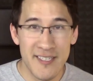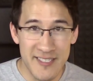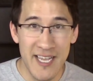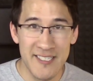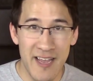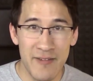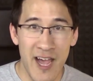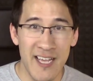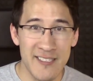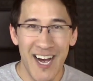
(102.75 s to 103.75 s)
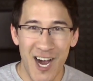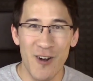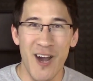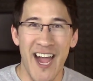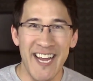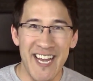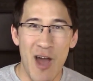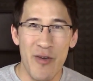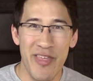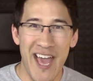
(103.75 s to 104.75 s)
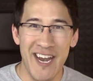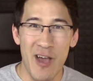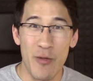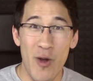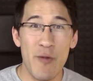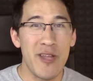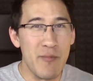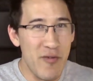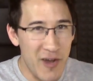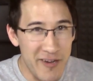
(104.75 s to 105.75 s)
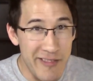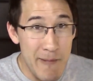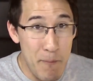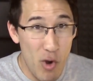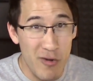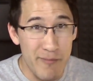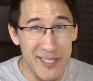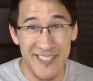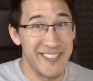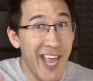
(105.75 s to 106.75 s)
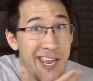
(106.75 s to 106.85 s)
Stay safe, guys. All right, now with that out of the way, we can move on to the important business.